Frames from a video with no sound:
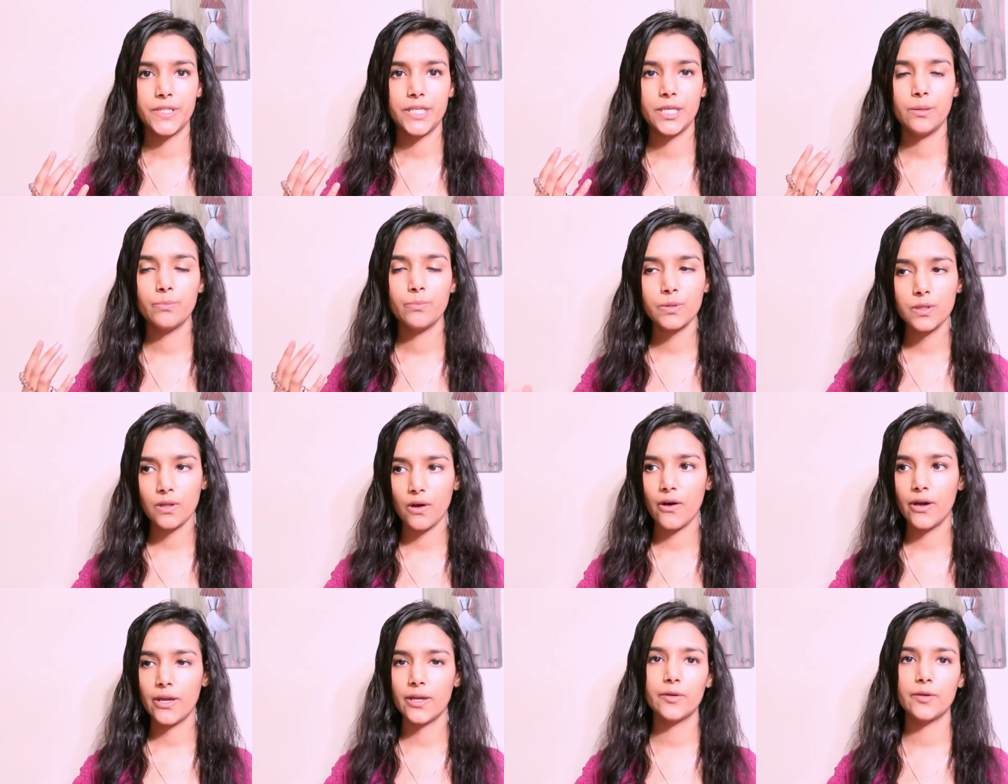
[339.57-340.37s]
the
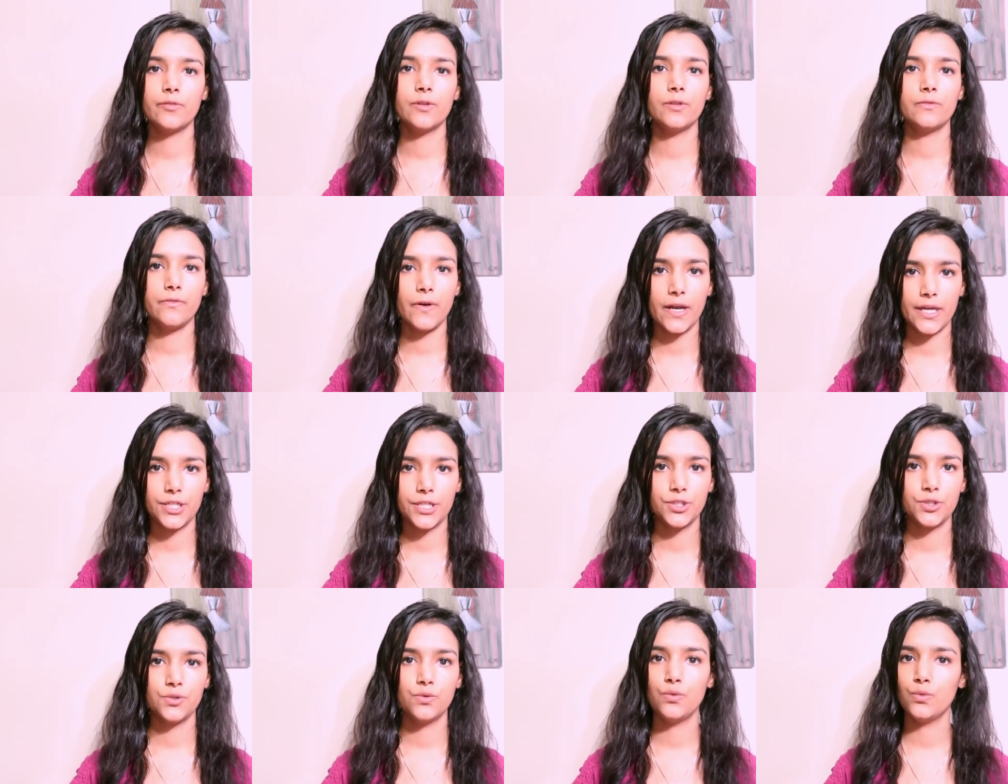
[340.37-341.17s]
employer will
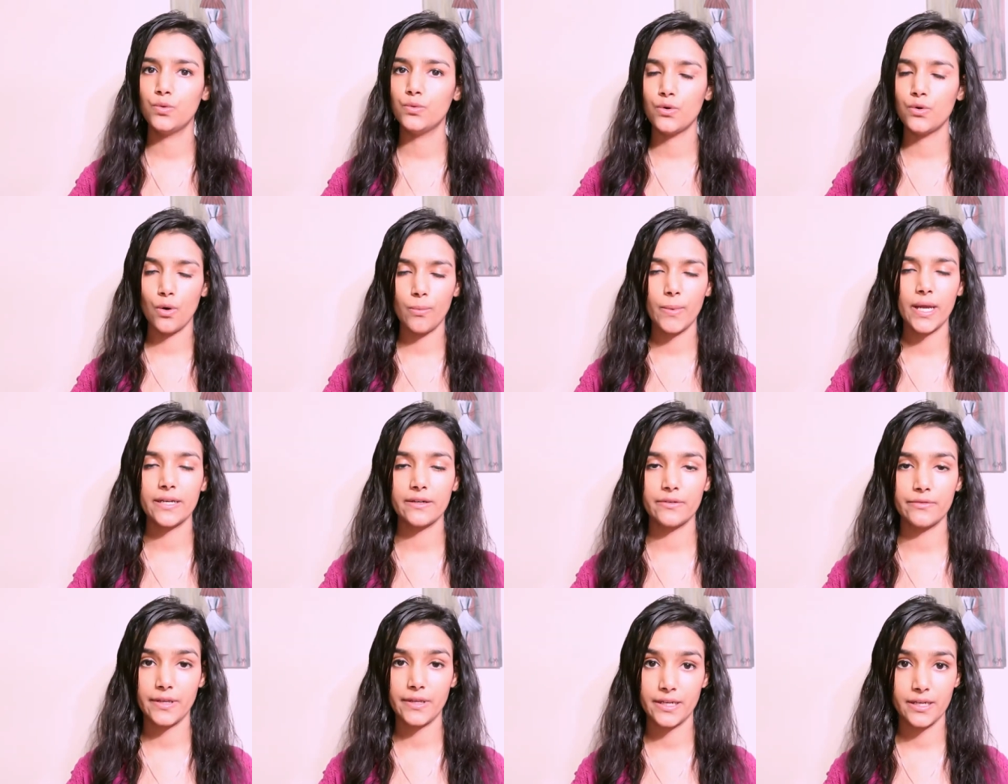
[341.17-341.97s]
find you no
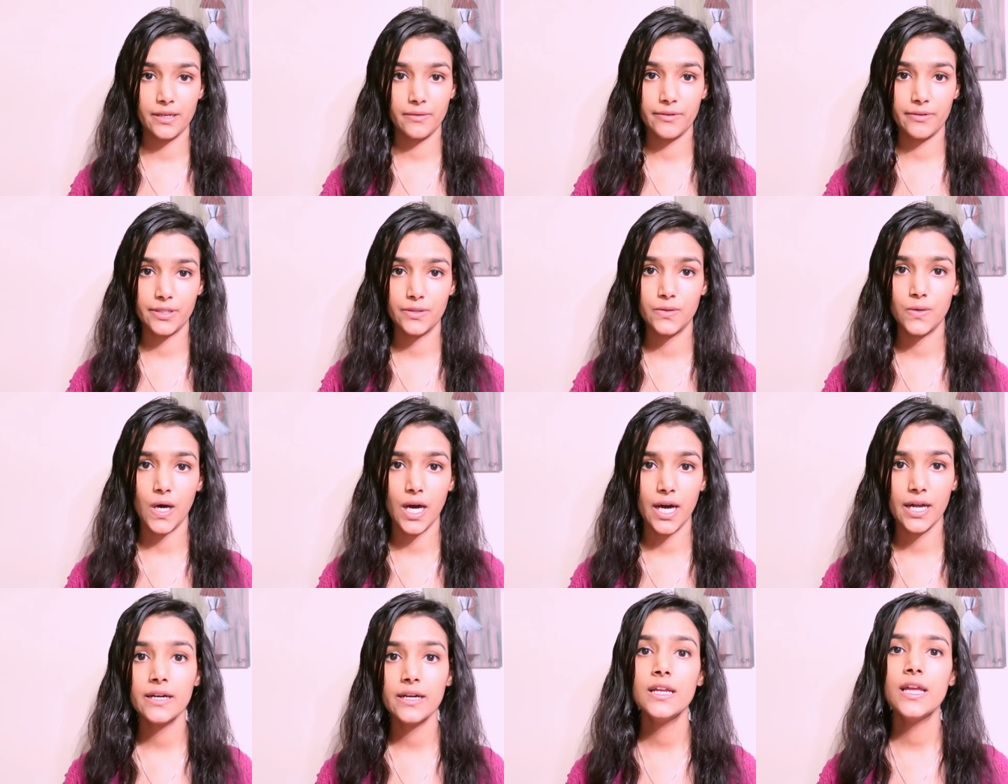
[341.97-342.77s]
matter wherever you
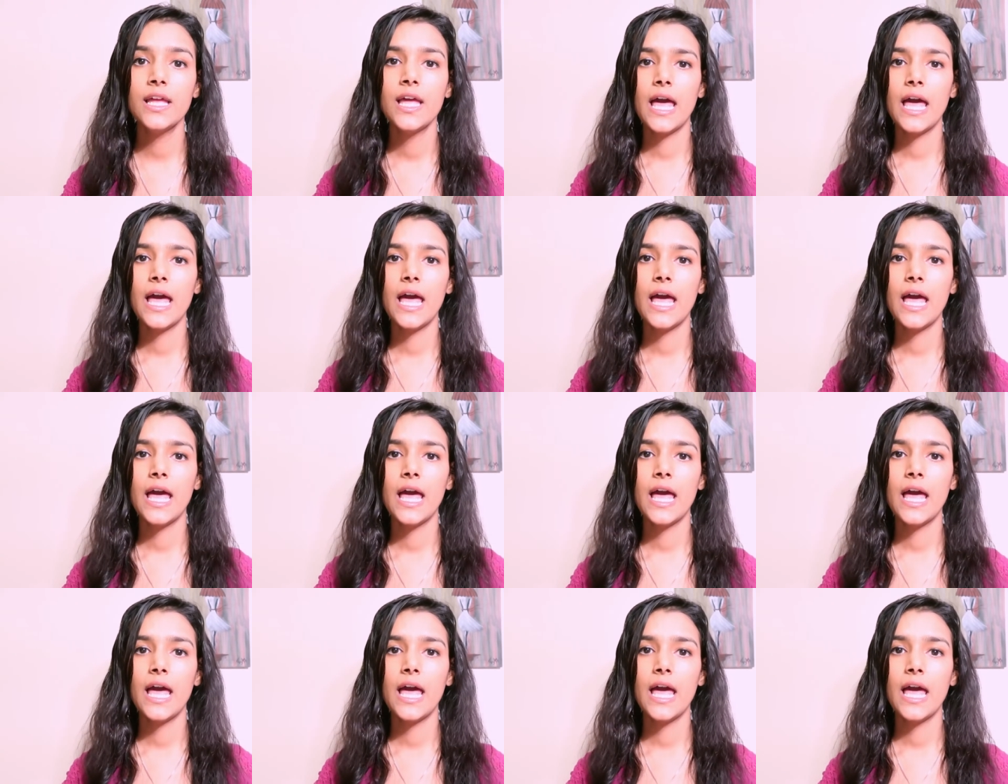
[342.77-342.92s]
are